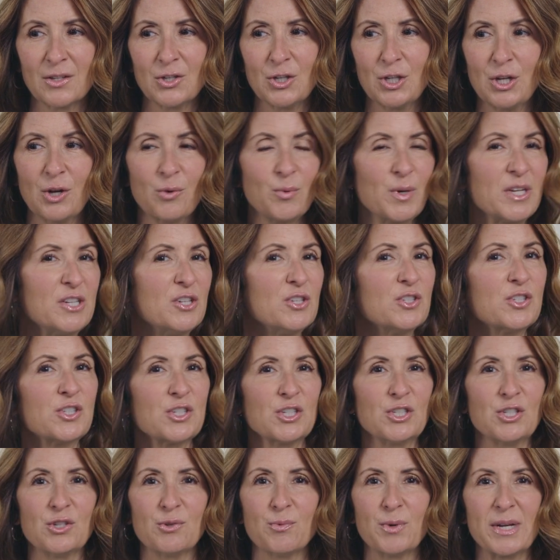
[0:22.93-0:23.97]
you know, we used
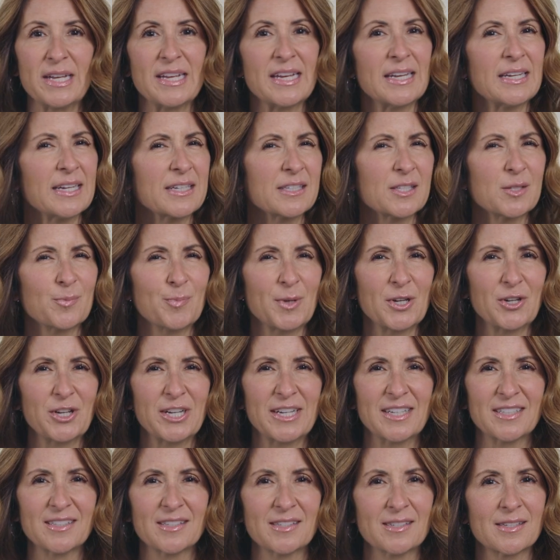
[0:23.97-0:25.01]
to do weekend
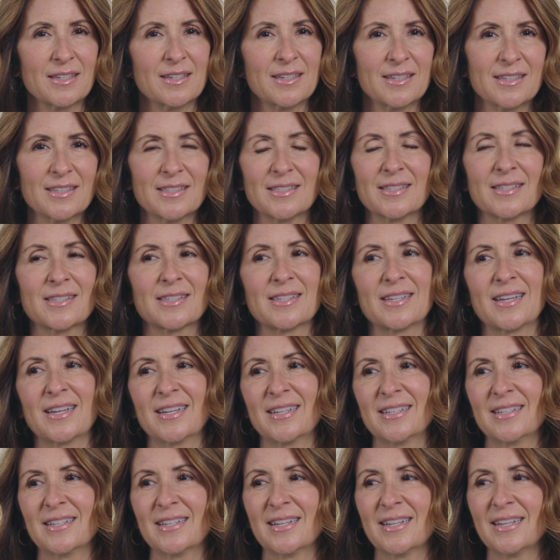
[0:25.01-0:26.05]
experiences,
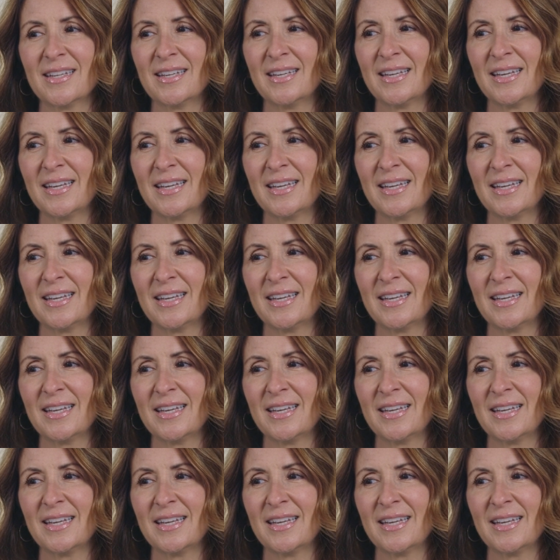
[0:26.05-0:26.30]
and